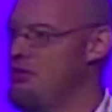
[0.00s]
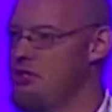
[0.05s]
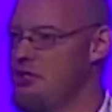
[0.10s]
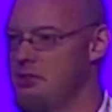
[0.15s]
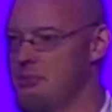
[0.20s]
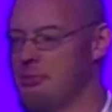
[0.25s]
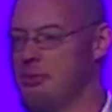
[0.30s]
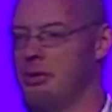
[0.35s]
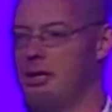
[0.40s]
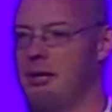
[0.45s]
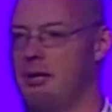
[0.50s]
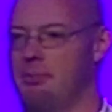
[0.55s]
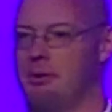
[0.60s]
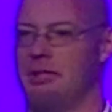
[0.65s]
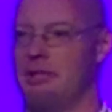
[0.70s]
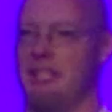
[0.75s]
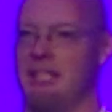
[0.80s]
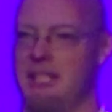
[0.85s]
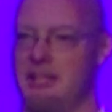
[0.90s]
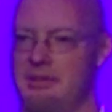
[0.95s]
properly
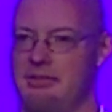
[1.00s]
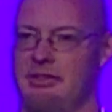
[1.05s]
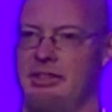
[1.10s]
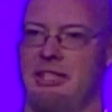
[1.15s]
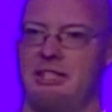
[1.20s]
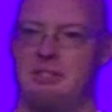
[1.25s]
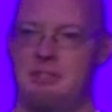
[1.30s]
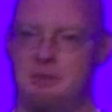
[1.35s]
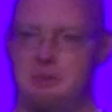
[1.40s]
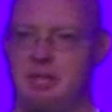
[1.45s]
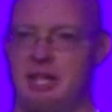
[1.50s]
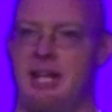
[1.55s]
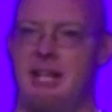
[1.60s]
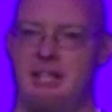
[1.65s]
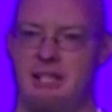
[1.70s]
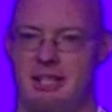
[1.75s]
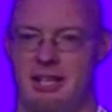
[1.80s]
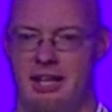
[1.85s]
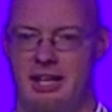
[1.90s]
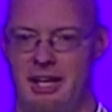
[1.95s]
if they do not
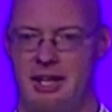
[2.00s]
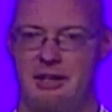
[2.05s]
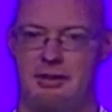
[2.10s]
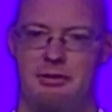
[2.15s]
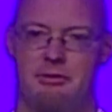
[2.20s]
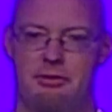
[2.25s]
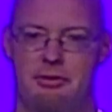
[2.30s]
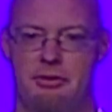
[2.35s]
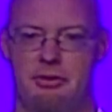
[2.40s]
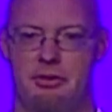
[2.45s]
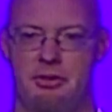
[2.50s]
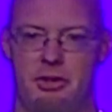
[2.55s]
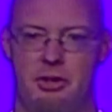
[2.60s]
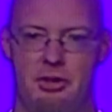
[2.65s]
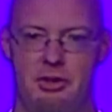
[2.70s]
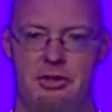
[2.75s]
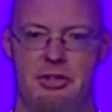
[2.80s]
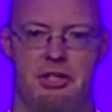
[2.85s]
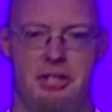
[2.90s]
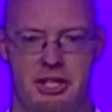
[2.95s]
have all the
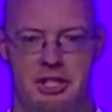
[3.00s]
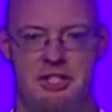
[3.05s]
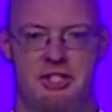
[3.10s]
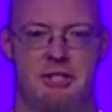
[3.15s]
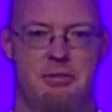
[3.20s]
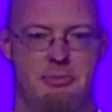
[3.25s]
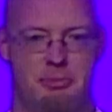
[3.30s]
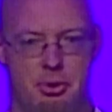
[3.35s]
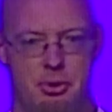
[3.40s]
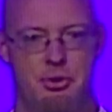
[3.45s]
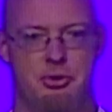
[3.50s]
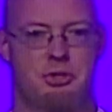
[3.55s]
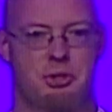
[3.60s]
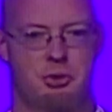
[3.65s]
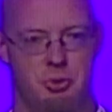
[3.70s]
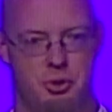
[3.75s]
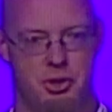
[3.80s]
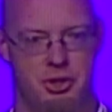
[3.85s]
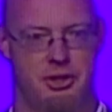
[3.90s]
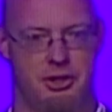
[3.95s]
nuts and bolts to
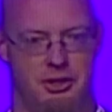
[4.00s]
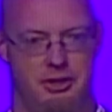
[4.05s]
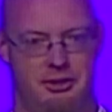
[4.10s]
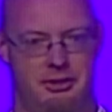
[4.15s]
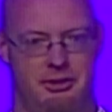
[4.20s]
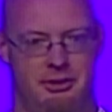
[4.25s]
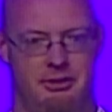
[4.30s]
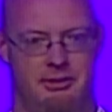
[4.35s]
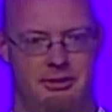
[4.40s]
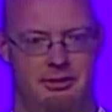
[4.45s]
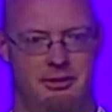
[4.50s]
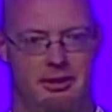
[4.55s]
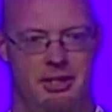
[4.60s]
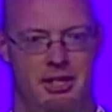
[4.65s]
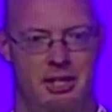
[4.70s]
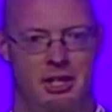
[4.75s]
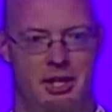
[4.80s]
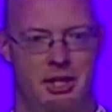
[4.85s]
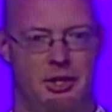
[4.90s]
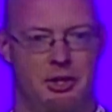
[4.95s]
work.
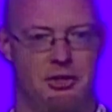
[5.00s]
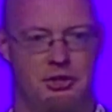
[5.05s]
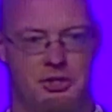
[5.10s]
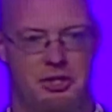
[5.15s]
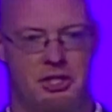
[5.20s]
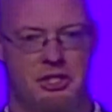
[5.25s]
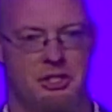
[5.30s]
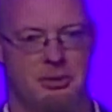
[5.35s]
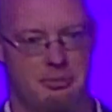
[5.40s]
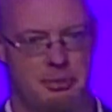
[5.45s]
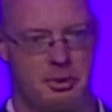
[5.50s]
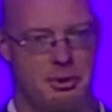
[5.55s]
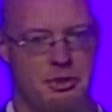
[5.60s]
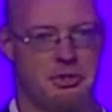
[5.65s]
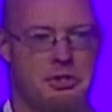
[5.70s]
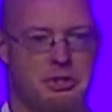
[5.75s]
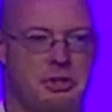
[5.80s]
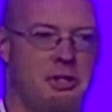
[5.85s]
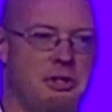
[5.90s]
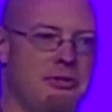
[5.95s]
Those nuts and bolts are
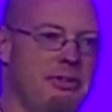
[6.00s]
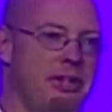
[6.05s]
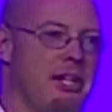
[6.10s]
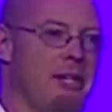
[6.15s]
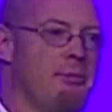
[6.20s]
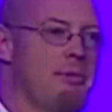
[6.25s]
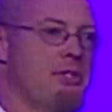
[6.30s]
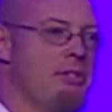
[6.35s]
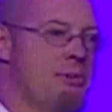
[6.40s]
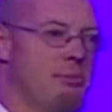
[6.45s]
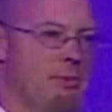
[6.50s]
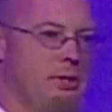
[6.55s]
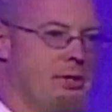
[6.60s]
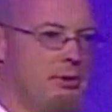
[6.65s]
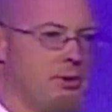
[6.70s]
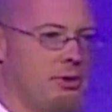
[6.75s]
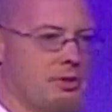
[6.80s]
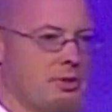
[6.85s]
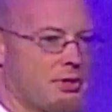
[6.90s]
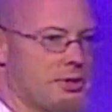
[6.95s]
called vitamins and
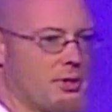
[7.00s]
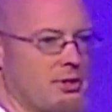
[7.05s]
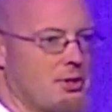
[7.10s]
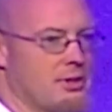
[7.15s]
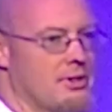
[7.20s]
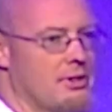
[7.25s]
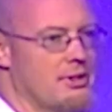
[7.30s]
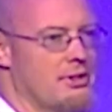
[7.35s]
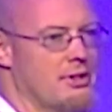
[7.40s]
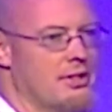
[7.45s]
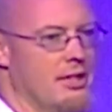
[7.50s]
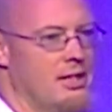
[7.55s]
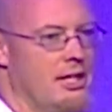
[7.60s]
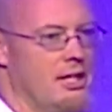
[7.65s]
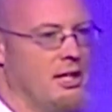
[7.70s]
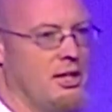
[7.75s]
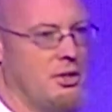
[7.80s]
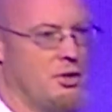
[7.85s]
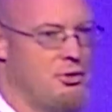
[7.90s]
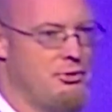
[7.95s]
minerals,
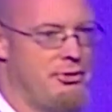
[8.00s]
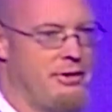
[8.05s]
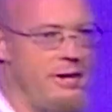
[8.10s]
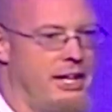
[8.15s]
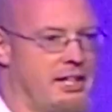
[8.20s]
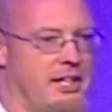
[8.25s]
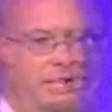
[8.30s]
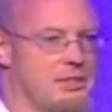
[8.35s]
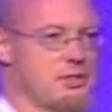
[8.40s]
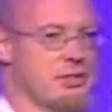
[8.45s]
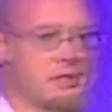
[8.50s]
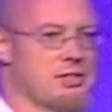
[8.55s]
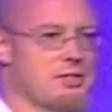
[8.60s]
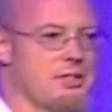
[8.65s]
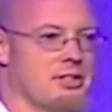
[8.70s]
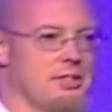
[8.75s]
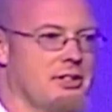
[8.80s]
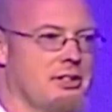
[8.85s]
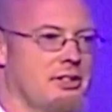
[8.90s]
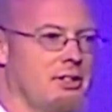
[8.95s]
cofactors,
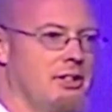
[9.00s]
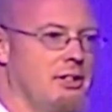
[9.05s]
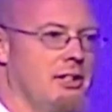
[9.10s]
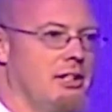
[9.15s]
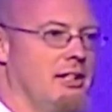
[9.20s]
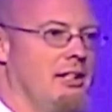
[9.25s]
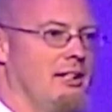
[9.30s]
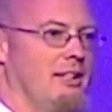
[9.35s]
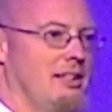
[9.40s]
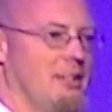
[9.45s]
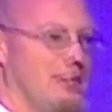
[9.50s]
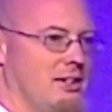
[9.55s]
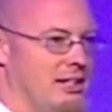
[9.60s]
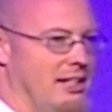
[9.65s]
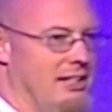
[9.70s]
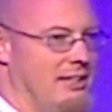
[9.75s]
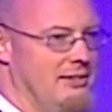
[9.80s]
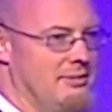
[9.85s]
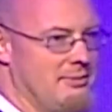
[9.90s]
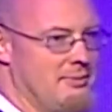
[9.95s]
okay,
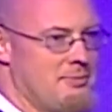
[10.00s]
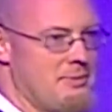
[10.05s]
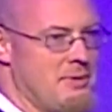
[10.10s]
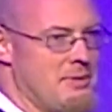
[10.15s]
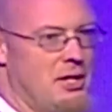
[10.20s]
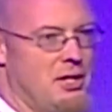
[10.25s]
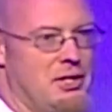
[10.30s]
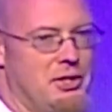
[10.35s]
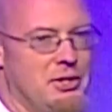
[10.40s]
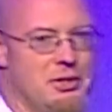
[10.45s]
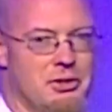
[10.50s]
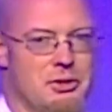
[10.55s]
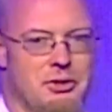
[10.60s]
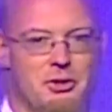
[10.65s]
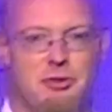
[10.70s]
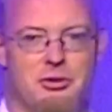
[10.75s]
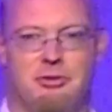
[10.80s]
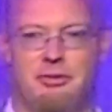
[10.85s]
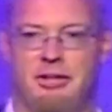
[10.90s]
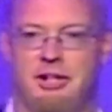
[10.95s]
your
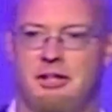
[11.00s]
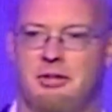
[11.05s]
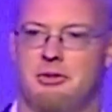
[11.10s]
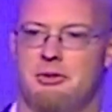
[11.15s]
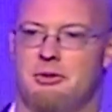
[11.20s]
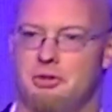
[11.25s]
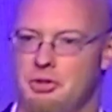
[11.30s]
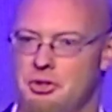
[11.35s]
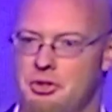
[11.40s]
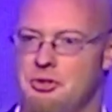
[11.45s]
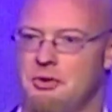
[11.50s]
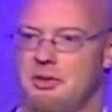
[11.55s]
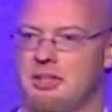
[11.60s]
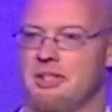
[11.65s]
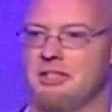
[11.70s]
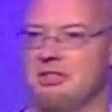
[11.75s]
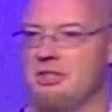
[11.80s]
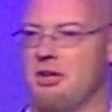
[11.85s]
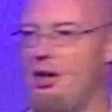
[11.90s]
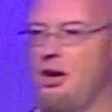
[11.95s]
phytonutrients.
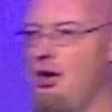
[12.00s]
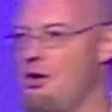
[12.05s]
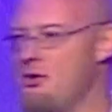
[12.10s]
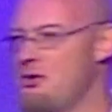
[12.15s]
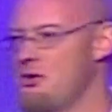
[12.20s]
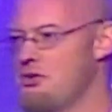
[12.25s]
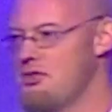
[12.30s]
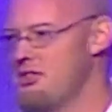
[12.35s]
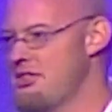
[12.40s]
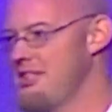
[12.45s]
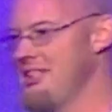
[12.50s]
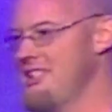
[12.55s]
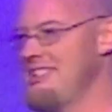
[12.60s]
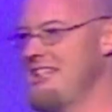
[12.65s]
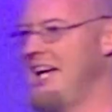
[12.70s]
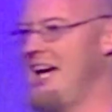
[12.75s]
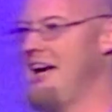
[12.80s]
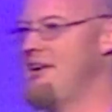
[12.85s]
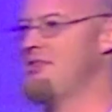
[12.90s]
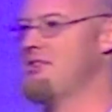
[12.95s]
All those things
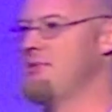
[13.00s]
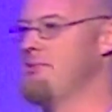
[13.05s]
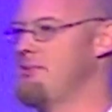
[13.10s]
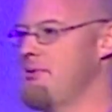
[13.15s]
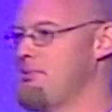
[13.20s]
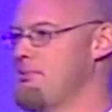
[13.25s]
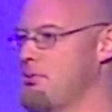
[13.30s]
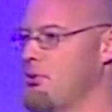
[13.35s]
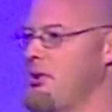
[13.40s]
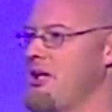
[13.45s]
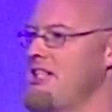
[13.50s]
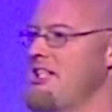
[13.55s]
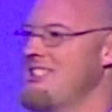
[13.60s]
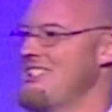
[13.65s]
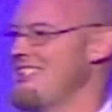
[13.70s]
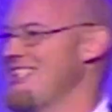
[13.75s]
have to be present in